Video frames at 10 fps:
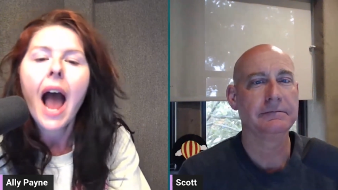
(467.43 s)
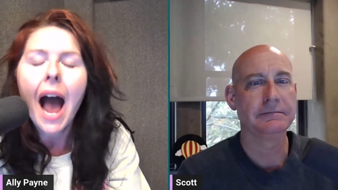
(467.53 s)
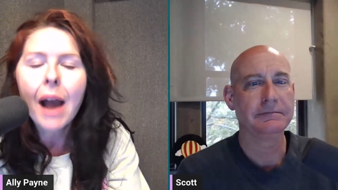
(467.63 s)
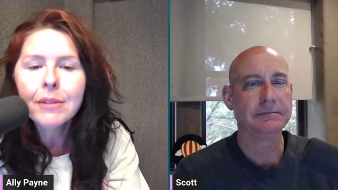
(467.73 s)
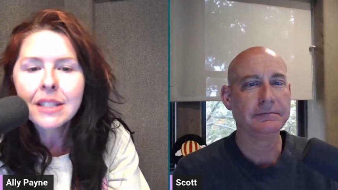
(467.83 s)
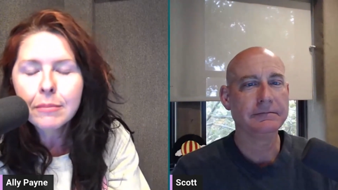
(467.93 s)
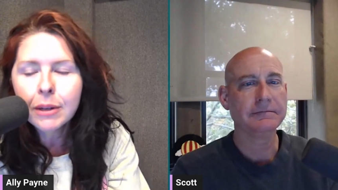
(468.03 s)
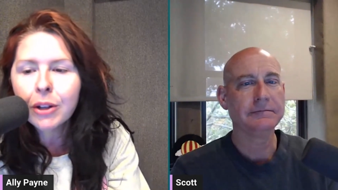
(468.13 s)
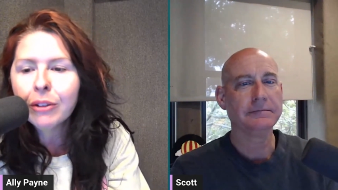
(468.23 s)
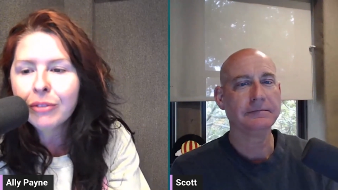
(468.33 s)
Speaker 1: I was in the
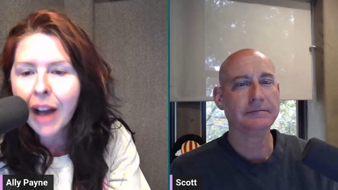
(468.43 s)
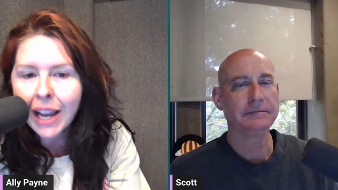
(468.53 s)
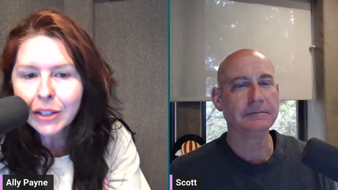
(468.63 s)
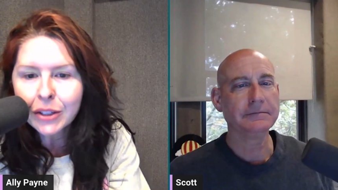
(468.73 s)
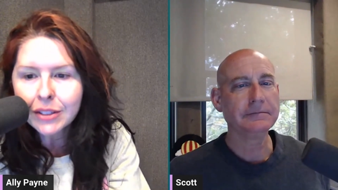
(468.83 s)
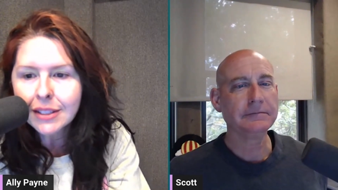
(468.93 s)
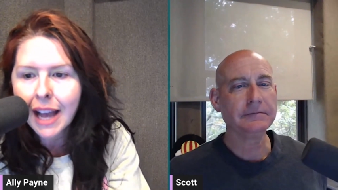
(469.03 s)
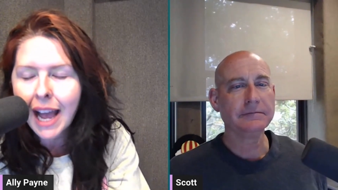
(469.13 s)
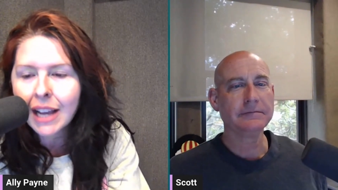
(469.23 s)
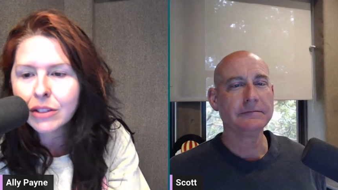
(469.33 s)
middle of finals
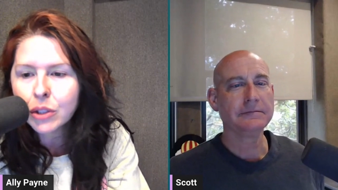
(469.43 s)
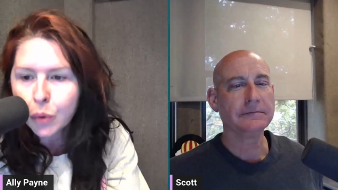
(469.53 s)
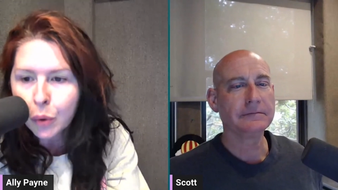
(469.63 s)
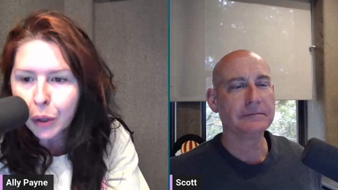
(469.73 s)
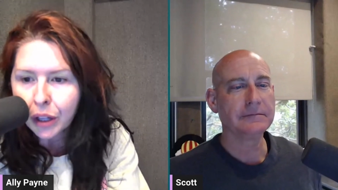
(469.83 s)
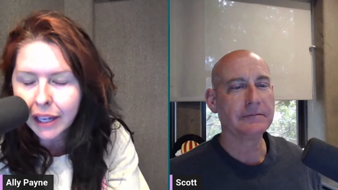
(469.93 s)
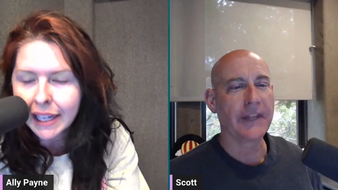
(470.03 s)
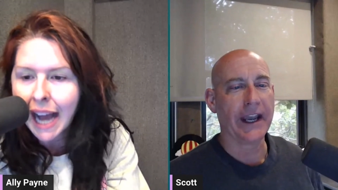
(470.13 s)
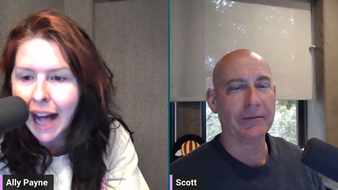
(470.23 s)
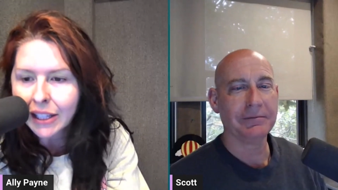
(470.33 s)
at school in
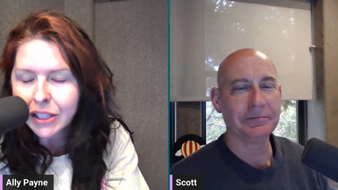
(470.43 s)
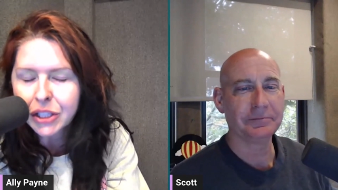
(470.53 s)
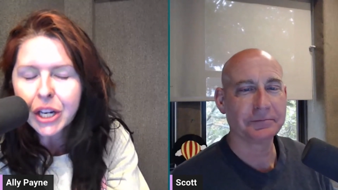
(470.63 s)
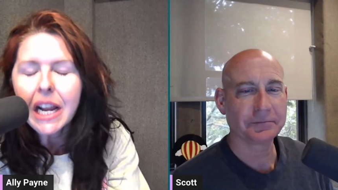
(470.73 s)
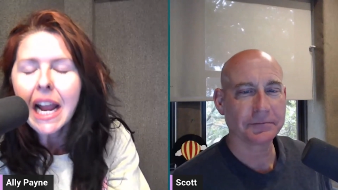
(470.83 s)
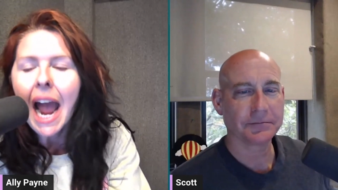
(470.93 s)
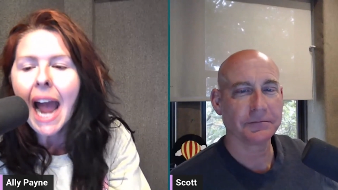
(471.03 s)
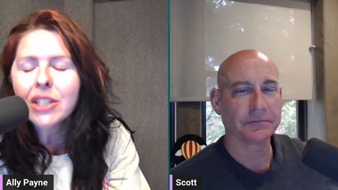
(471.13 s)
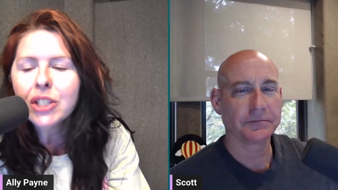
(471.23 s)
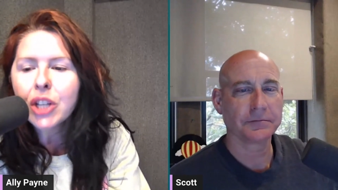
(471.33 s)
yeah. college.
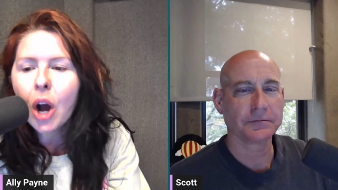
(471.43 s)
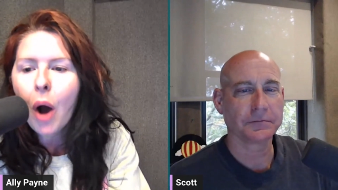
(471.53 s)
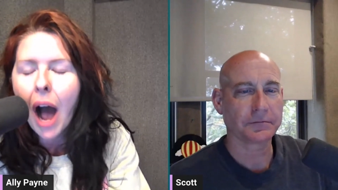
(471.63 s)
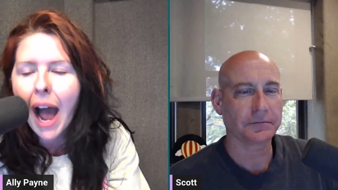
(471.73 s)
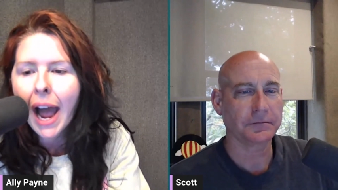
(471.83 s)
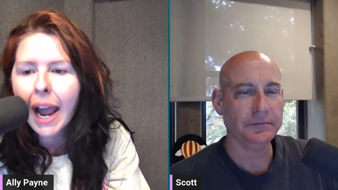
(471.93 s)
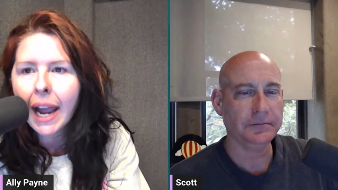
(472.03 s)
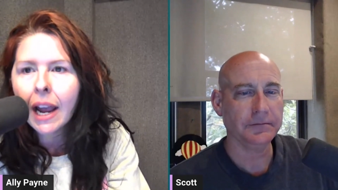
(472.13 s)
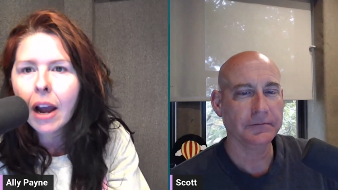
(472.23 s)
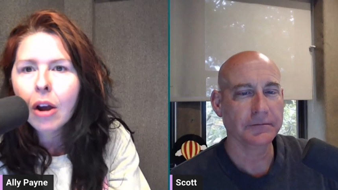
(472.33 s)
And so
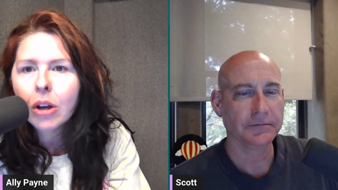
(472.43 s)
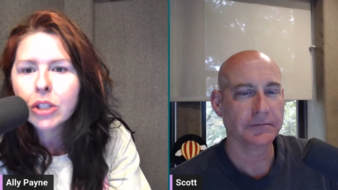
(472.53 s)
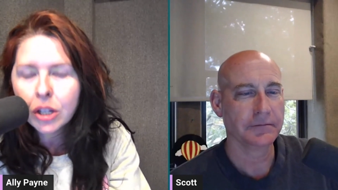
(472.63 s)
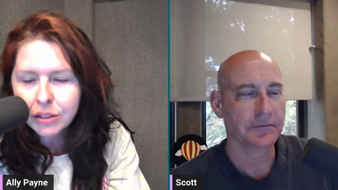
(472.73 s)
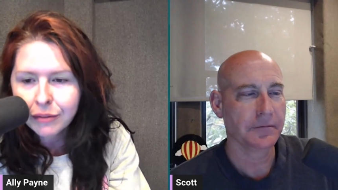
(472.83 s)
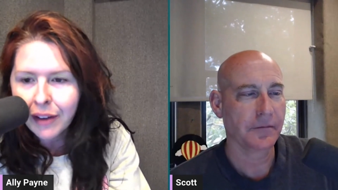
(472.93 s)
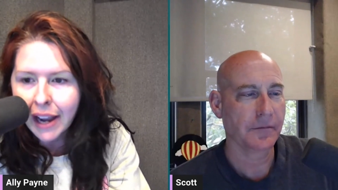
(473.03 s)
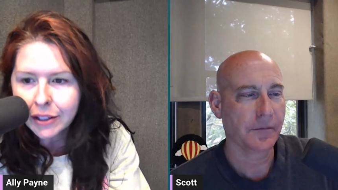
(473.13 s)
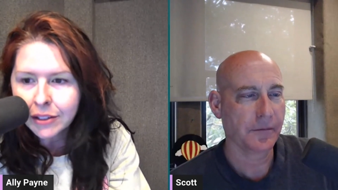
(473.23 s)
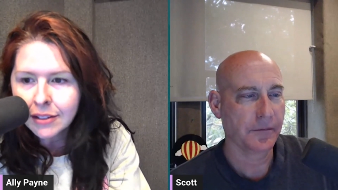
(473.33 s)
I took some
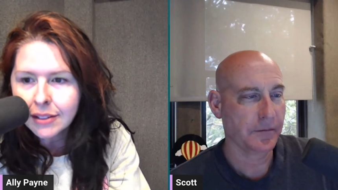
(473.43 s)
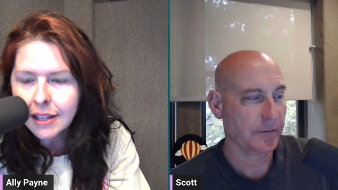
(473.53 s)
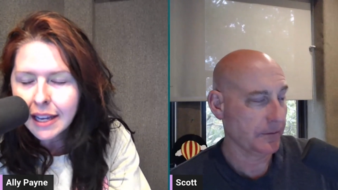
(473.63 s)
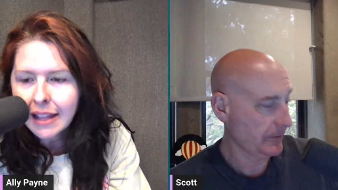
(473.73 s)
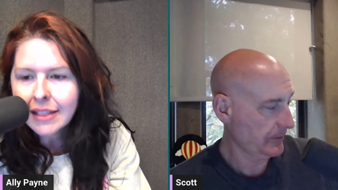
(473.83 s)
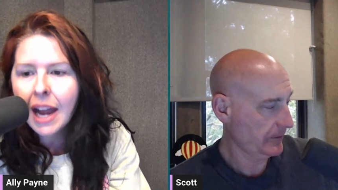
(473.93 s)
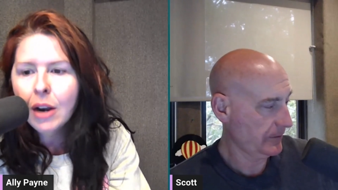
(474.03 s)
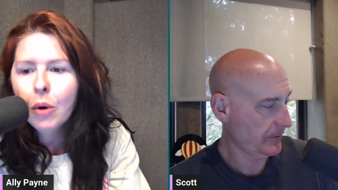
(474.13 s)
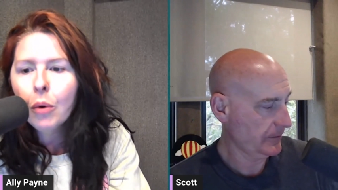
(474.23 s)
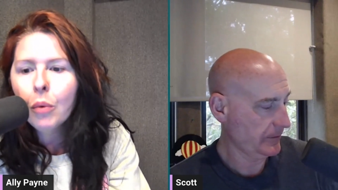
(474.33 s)
finals,
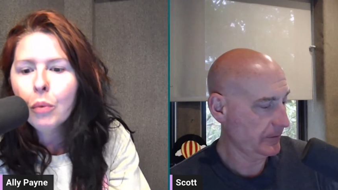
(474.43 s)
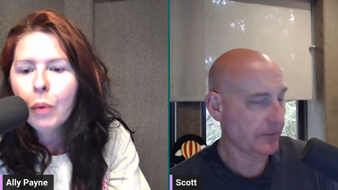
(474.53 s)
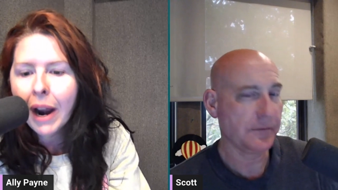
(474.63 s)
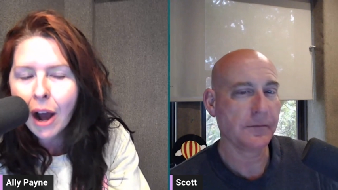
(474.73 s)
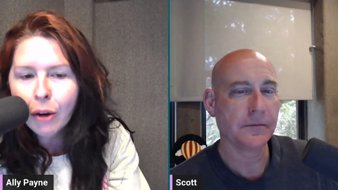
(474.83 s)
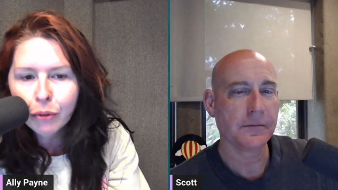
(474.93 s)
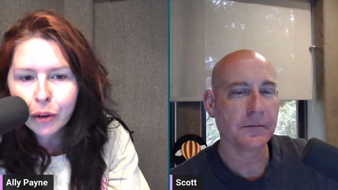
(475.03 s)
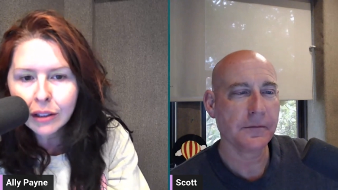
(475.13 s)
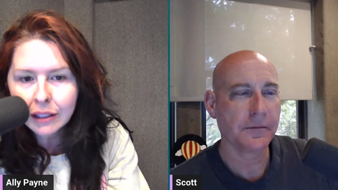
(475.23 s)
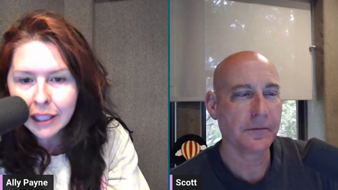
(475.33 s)
then went out for
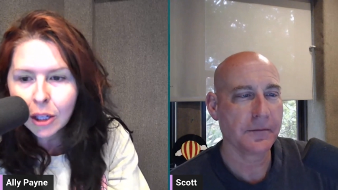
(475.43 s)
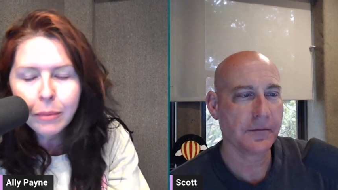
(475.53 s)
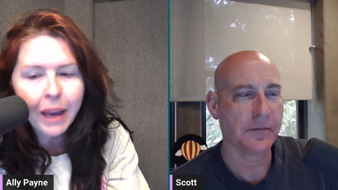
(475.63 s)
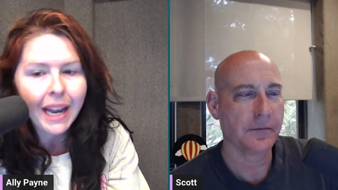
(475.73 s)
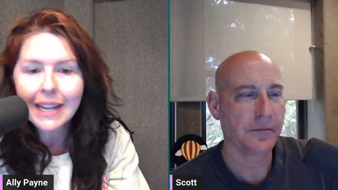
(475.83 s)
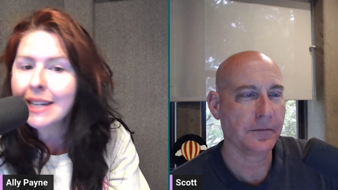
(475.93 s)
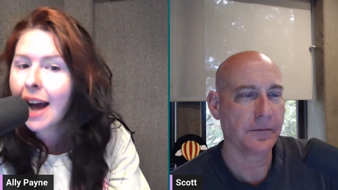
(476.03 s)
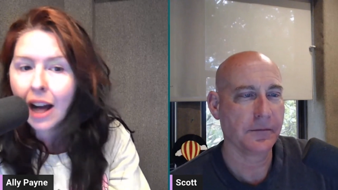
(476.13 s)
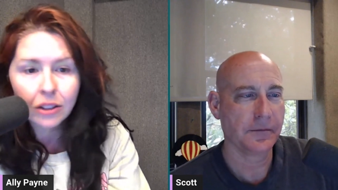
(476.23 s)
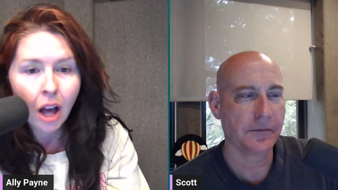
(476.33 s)
a little bit,
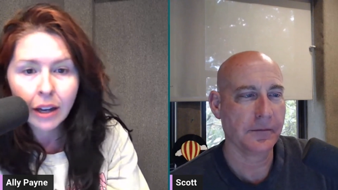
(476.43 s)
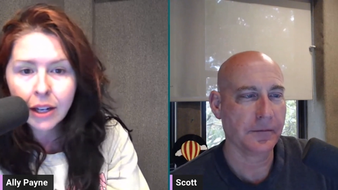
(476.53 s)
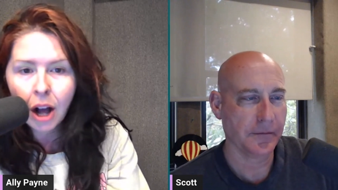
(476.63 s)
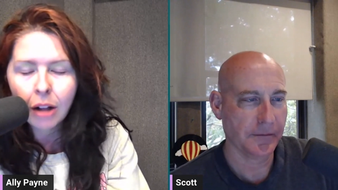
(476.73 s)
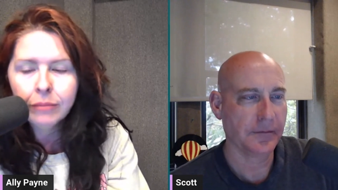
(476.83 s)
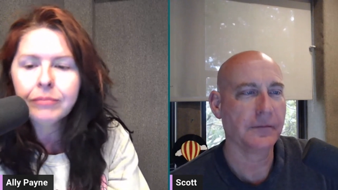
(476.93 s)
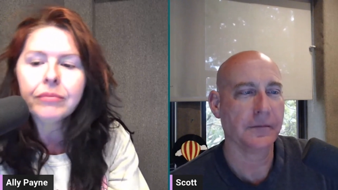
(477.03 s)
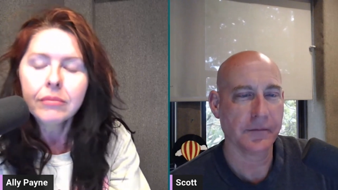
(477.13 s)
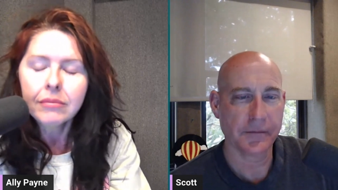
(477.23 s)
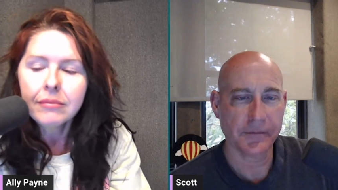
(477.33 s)
not long at all.
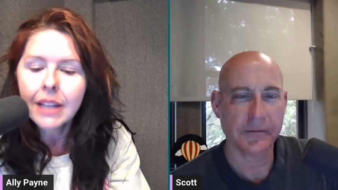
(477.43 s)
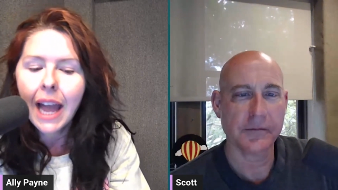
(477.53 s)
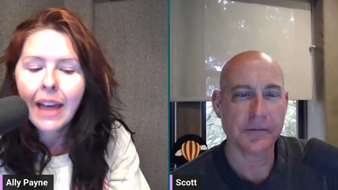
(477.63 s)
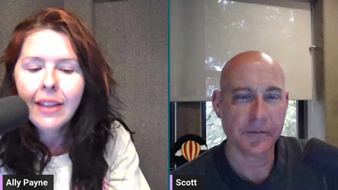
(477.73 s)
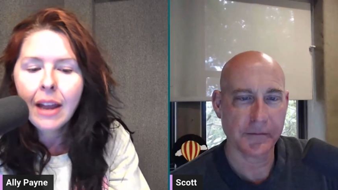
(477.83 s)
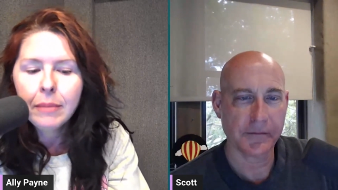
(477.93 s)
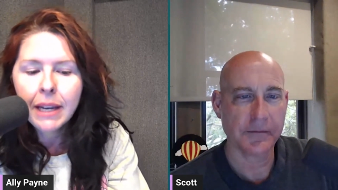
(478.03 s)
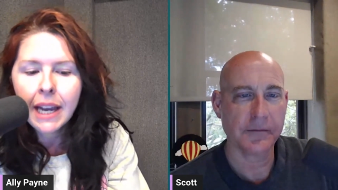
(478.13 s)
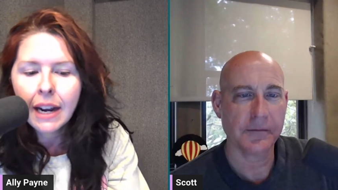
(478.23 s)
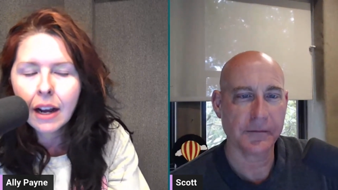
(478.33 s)
And then
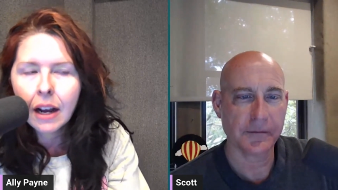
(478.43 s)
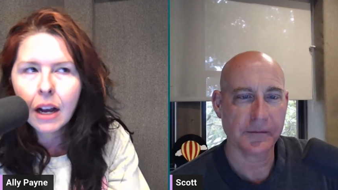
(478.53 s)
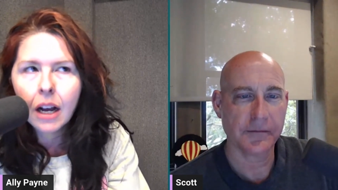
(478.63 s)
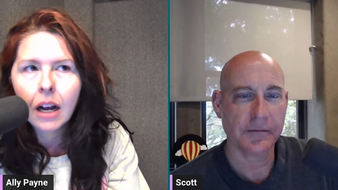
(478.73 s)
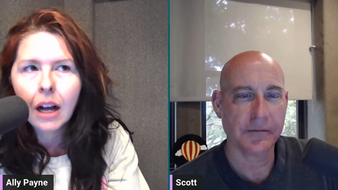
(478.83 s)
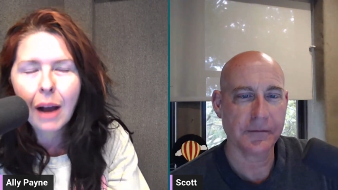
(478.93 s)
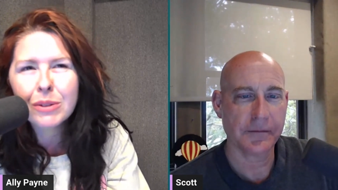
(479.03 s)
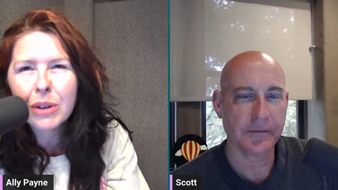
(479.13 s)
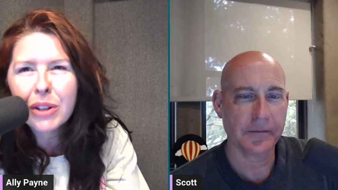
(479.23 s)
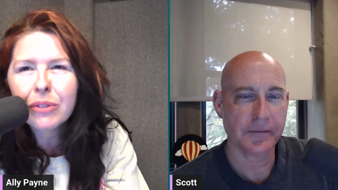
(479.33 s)
me and uh I
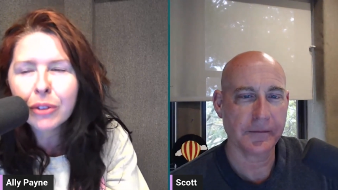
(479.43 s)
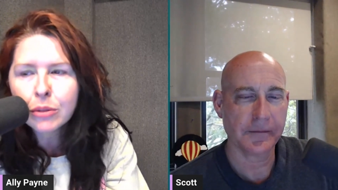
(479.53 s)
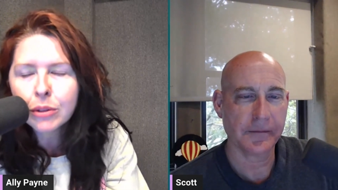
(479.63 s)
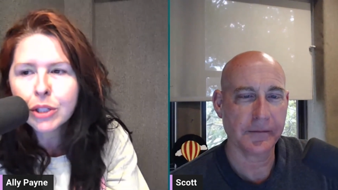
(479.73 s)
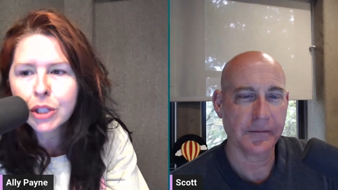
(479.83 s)
was one of the first ones to